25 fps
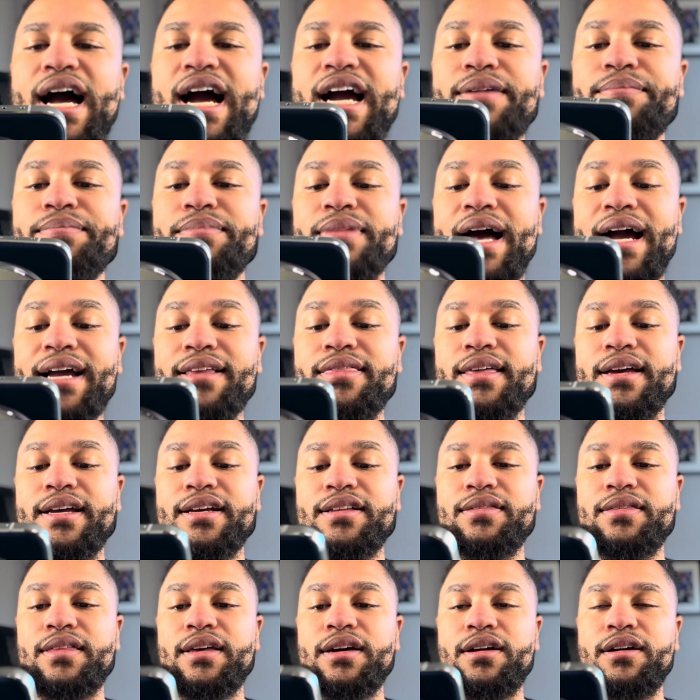I
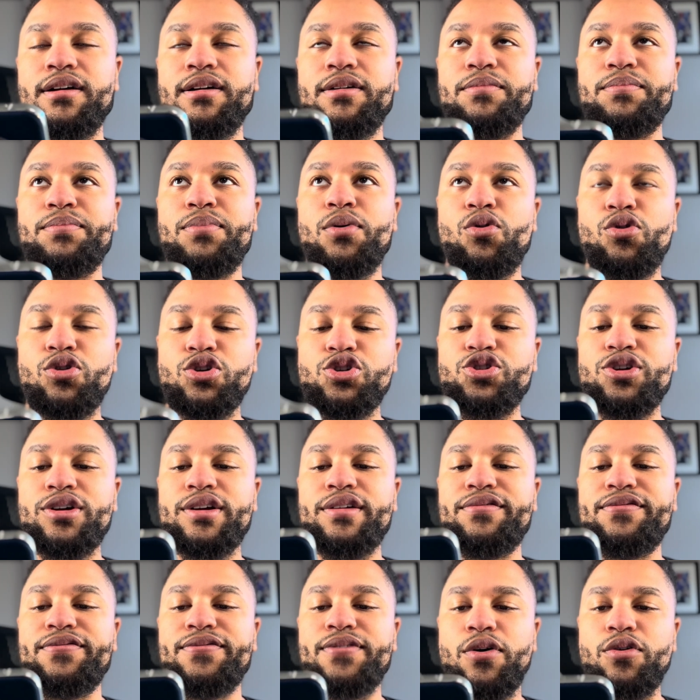think their
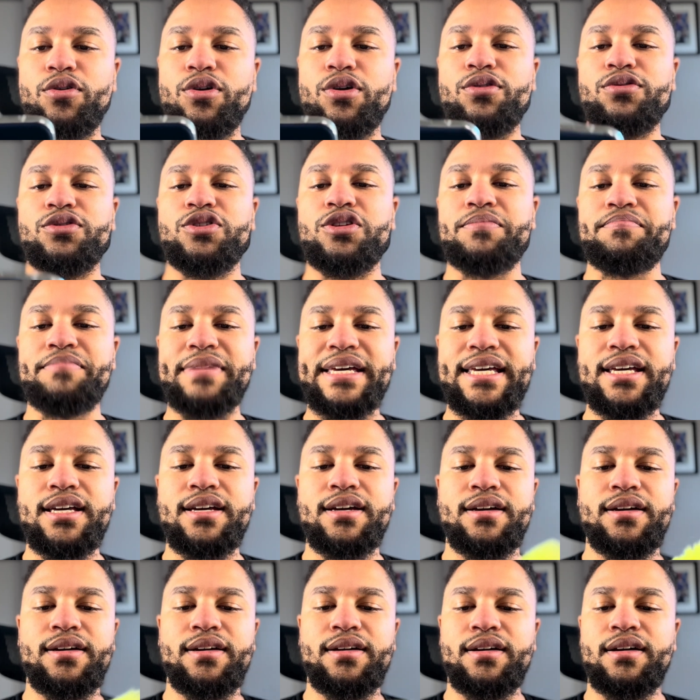portrait photo to
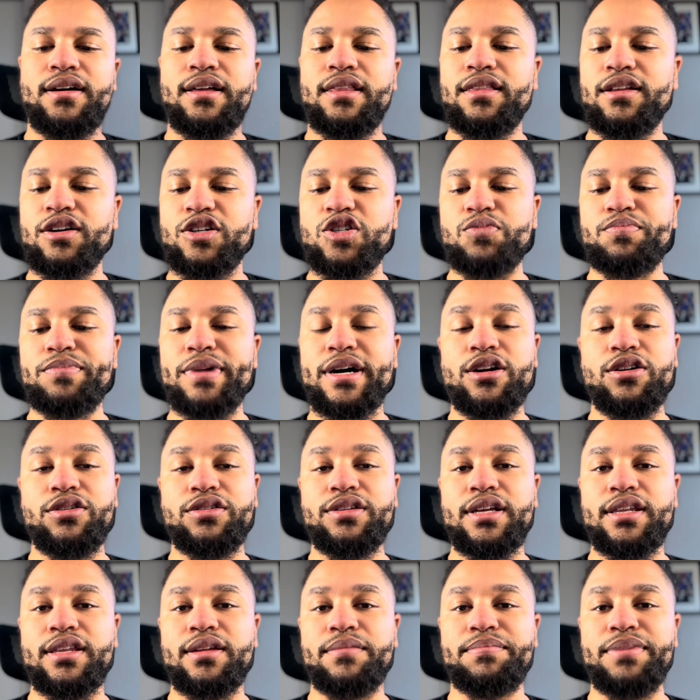me looks better
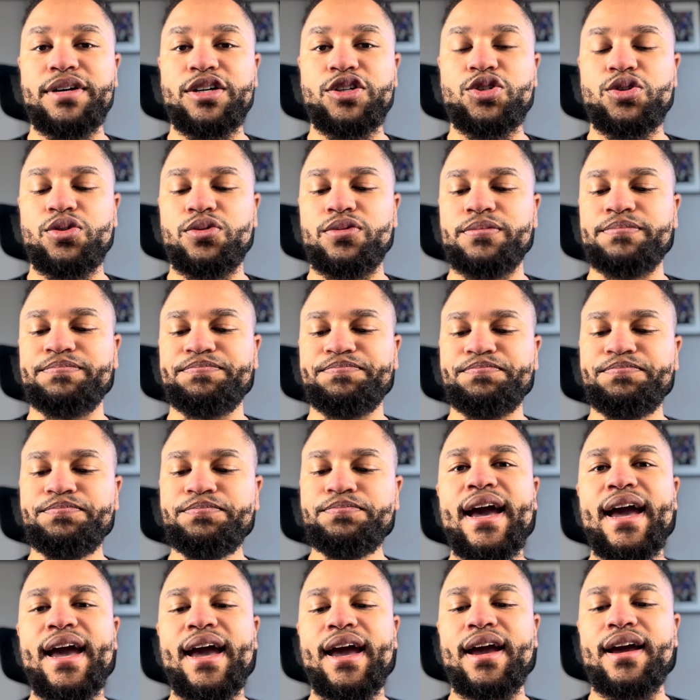than the Pixel.
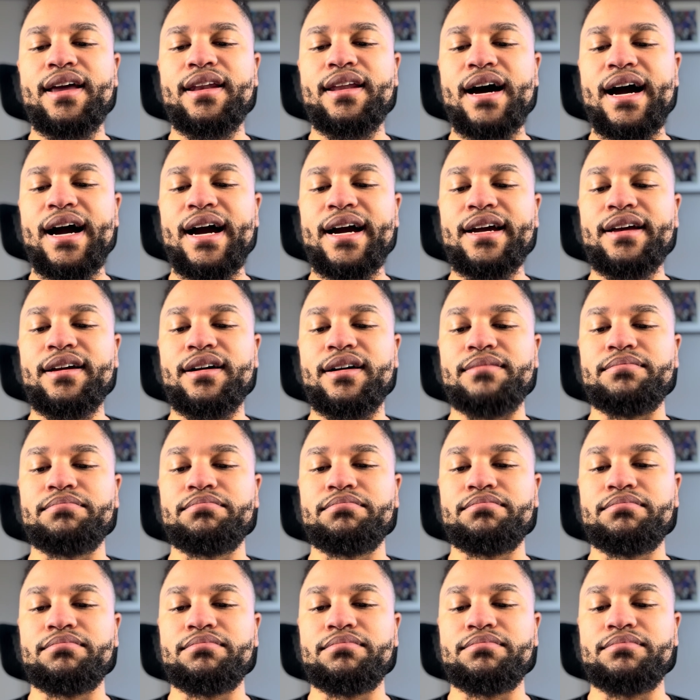And I
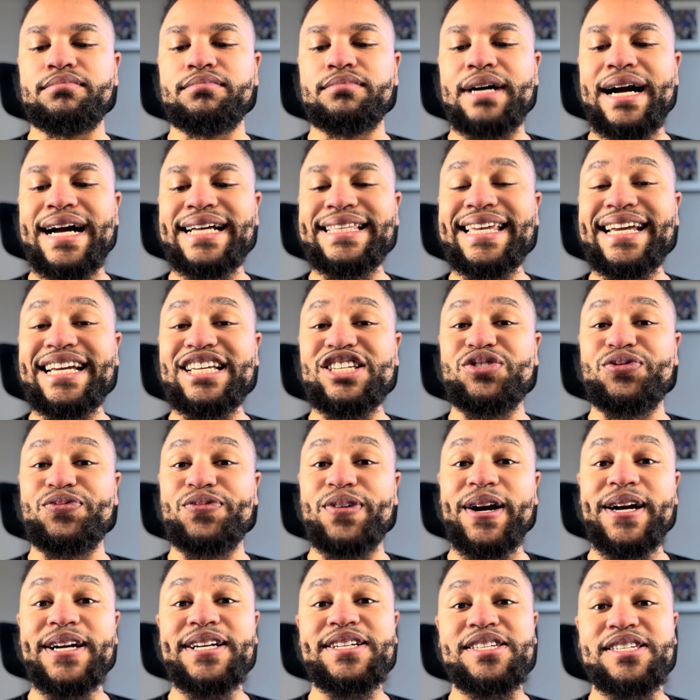think it's
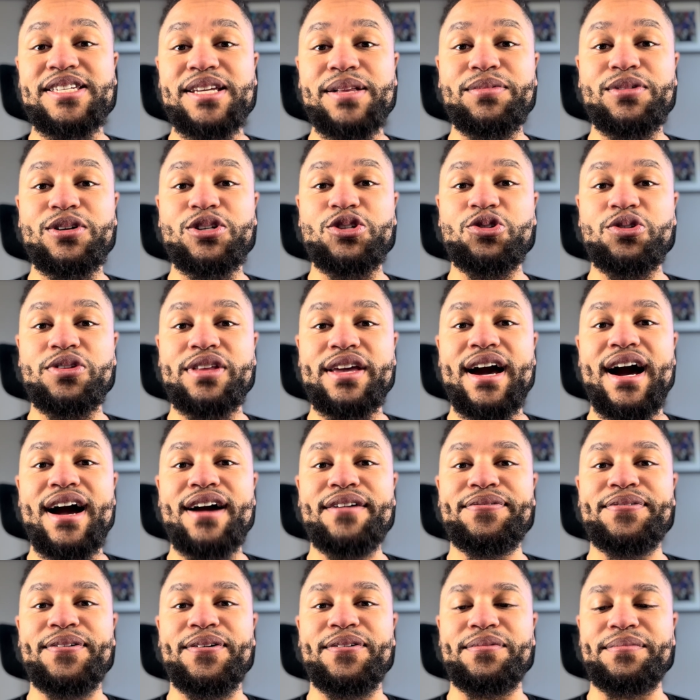very similar to the
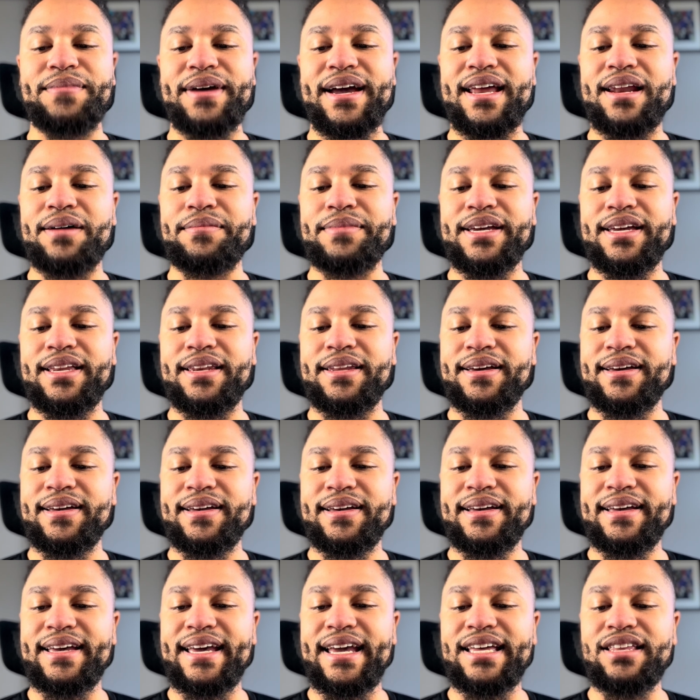iPhone, man. I mean,
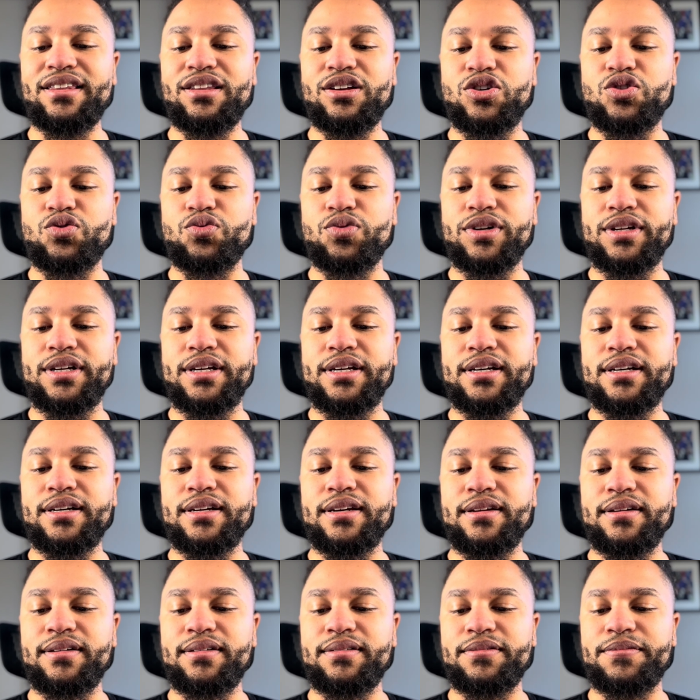it looks really
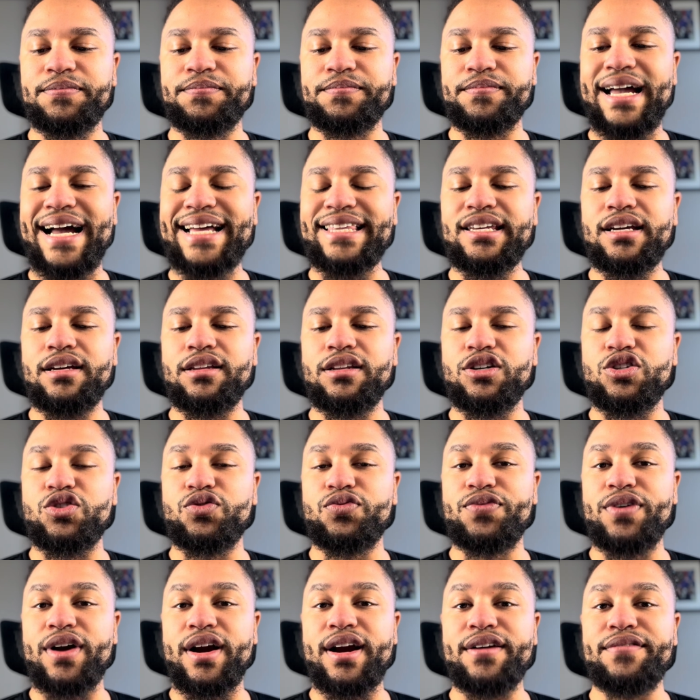good. I think it looks
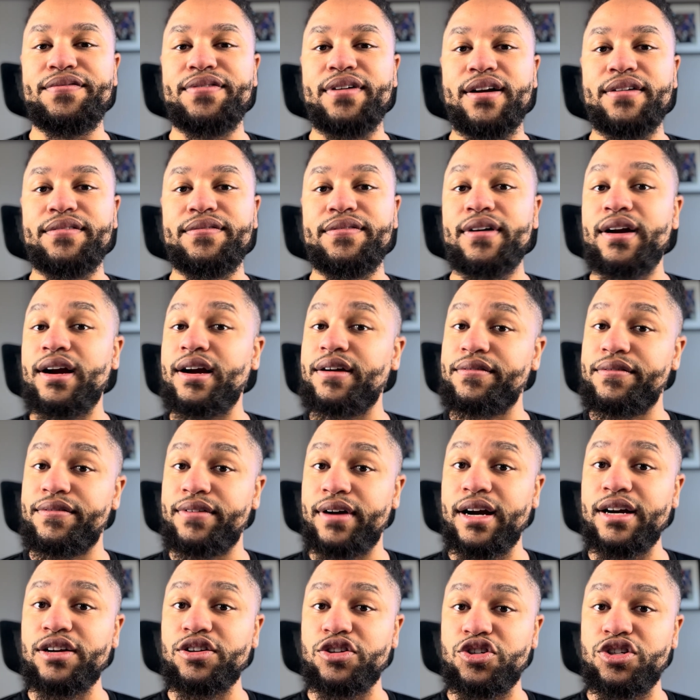very, very, very,
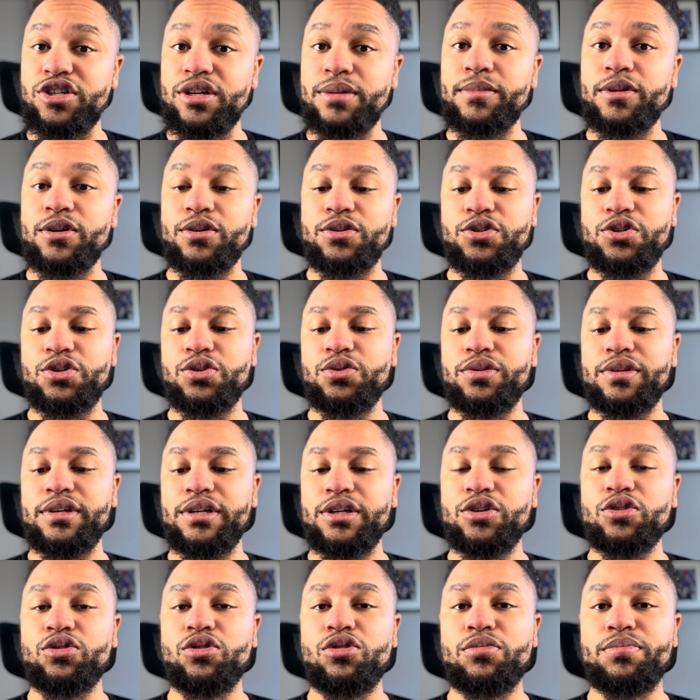very similar to the
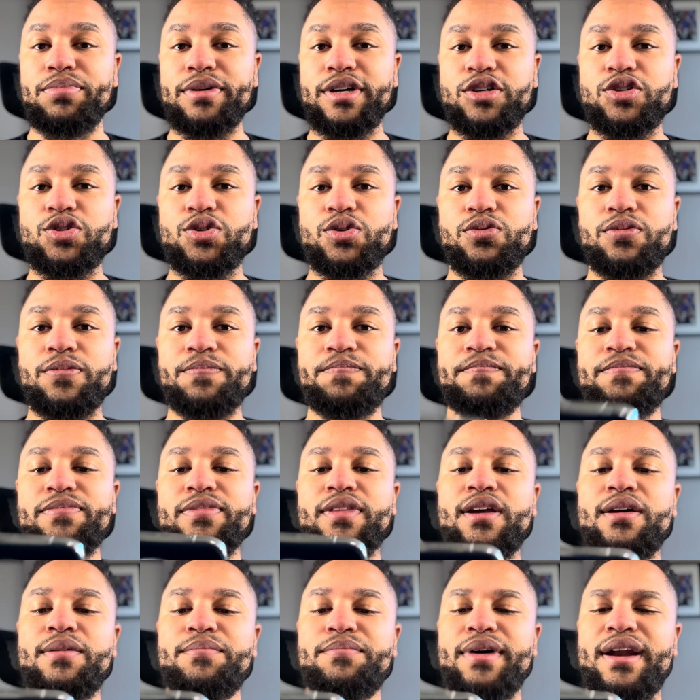Google Pixel.
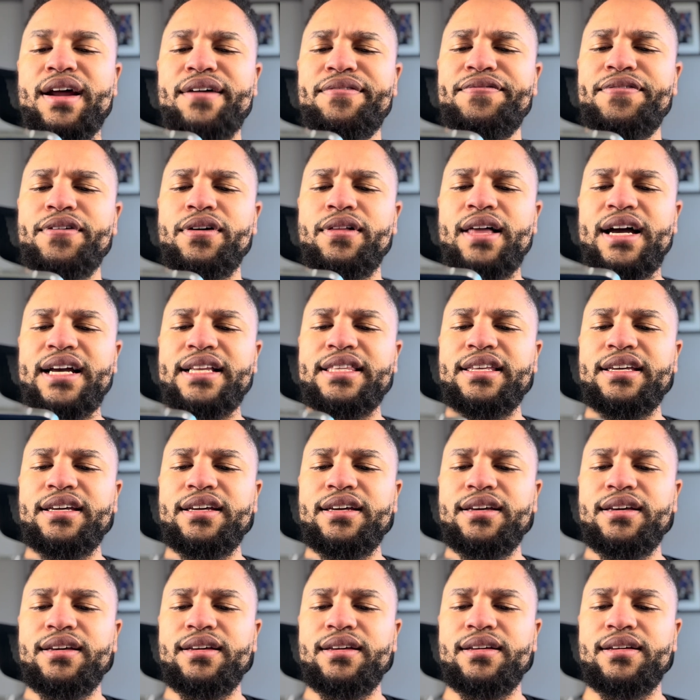But I feel like
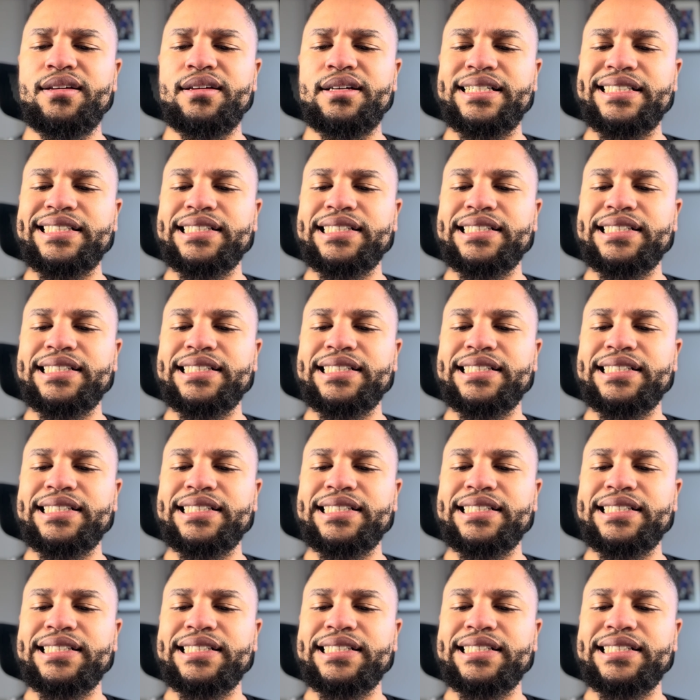there's